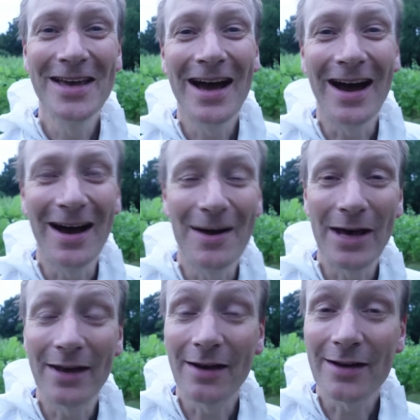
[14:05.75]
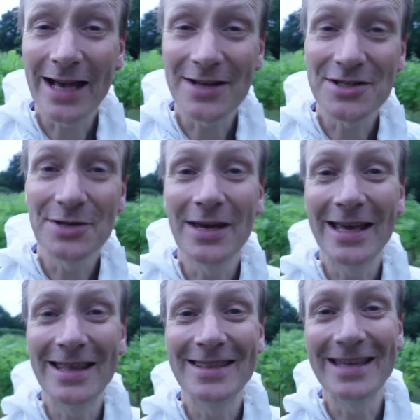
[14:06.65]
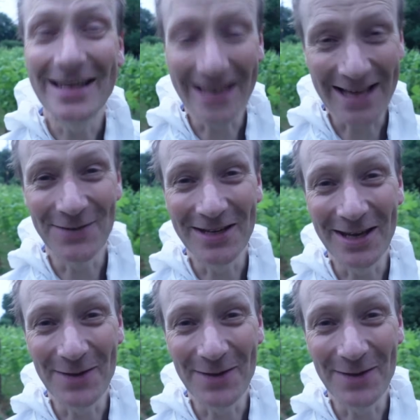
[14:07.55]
and I'll catch you in the next video.